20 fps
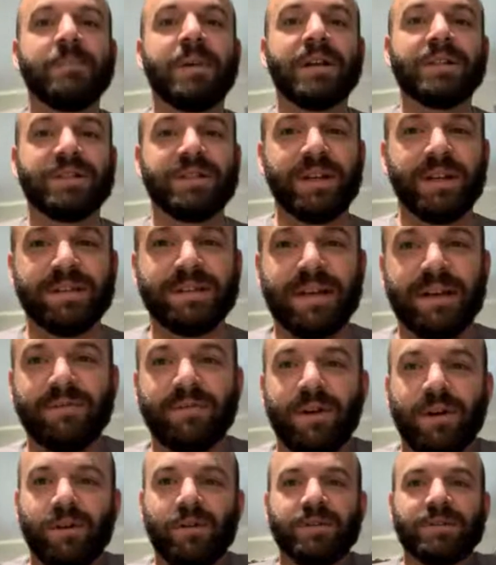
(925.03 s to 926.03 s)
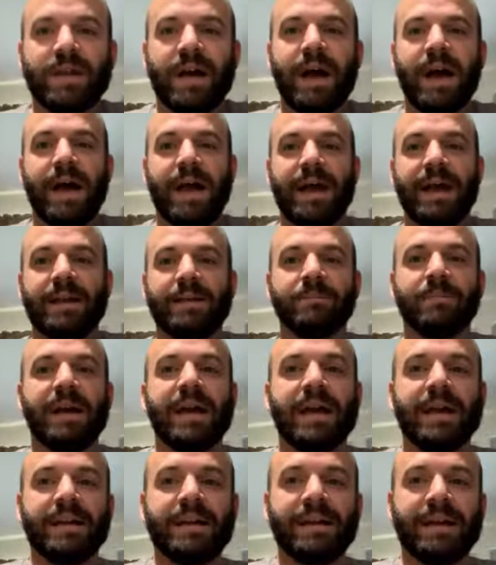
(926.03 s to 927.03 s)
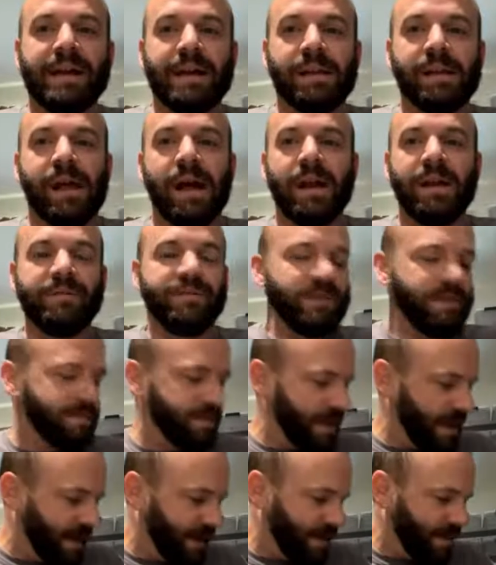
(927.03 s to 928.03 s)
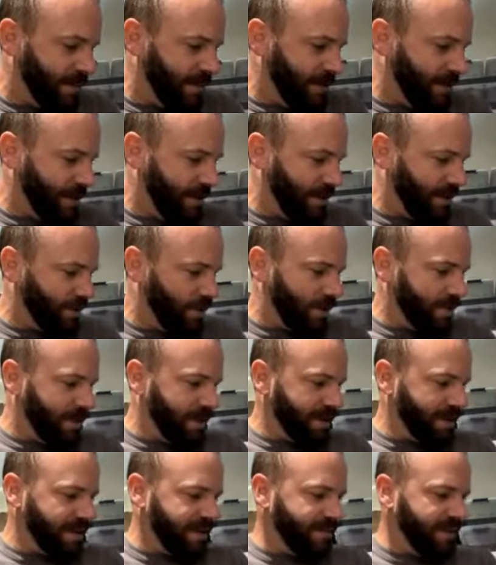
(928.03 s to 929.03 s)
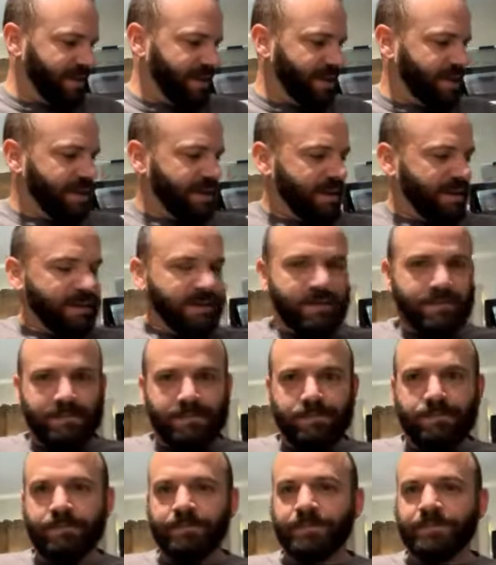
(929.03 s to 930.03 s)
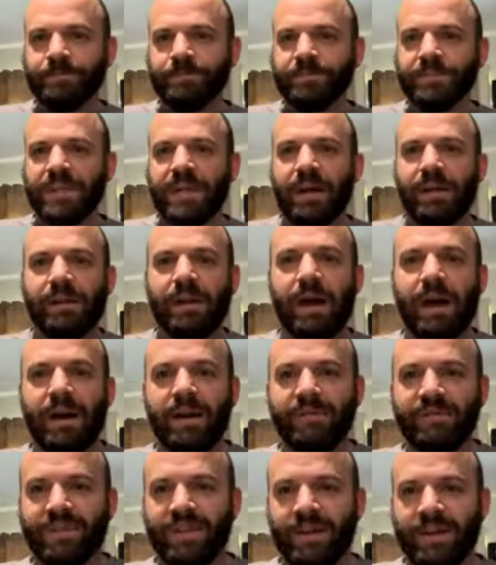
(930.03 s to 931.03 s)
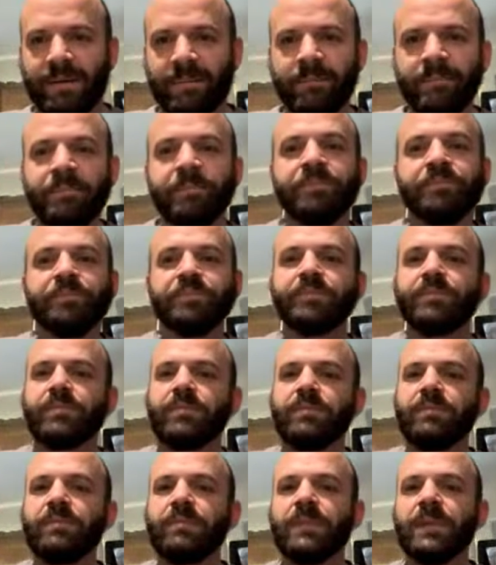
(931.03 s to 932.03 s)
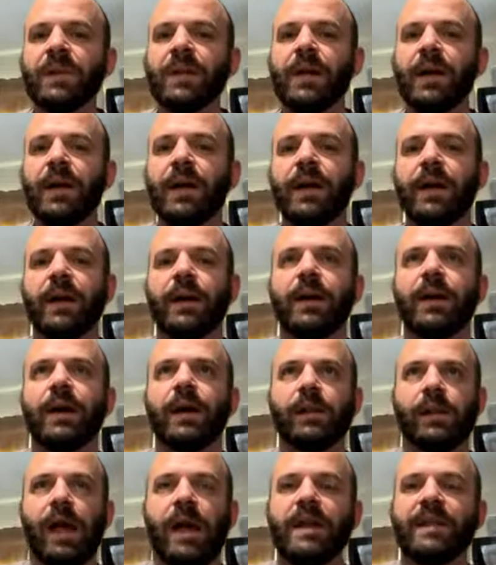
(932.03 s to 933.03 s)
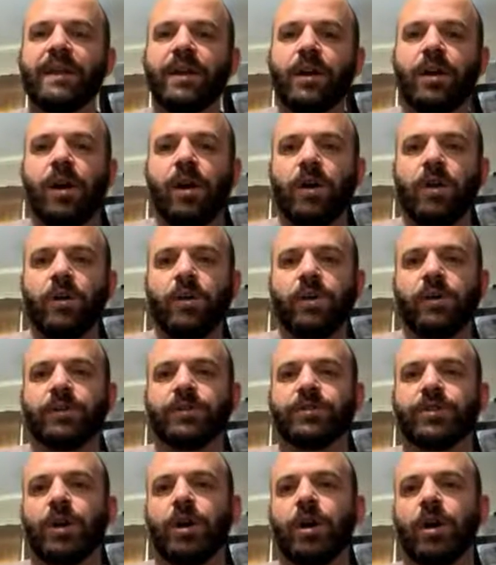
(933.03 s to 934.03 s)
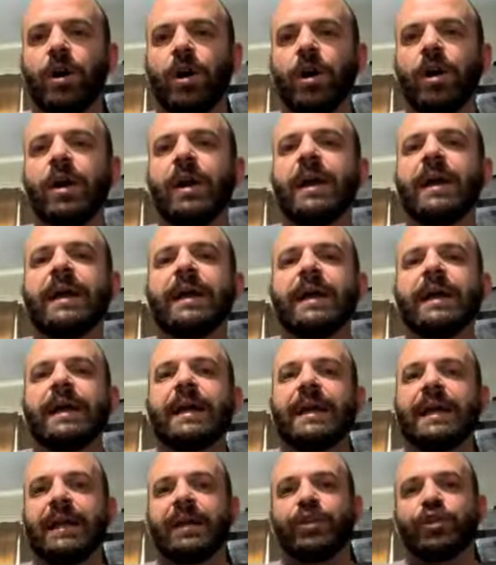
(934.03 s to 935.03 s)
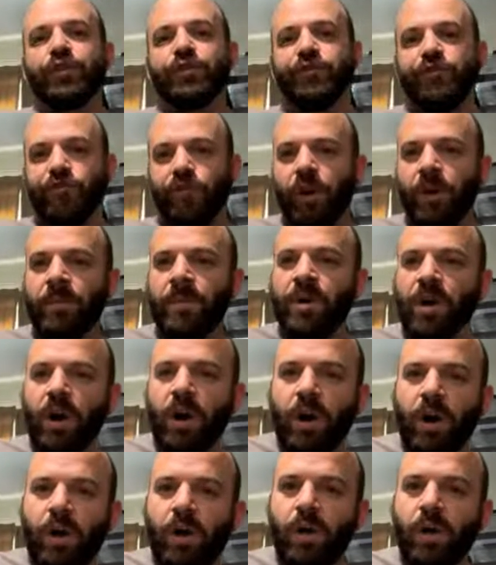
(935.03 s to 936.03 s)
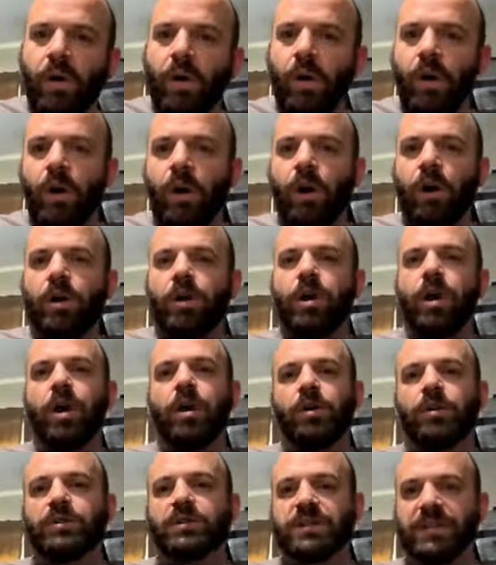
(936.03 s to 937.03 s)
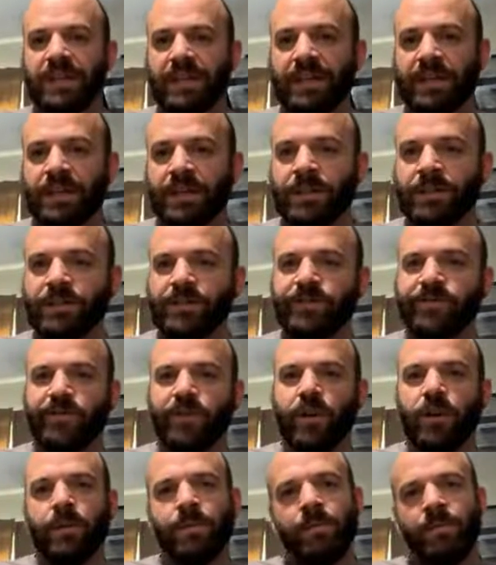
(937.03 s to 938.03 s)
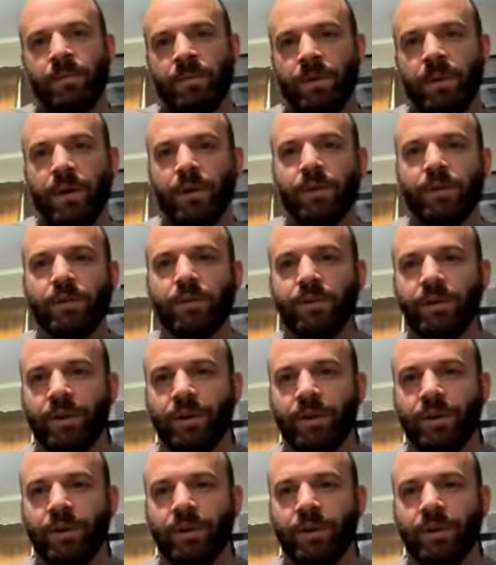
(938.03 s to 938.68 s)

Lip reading: My sons have gargoyles. And a lot of them. Hi, I mean, you want to be on TV? A lot of them. A lot of their gargoyles are either from Carl or Carl's lineage from other,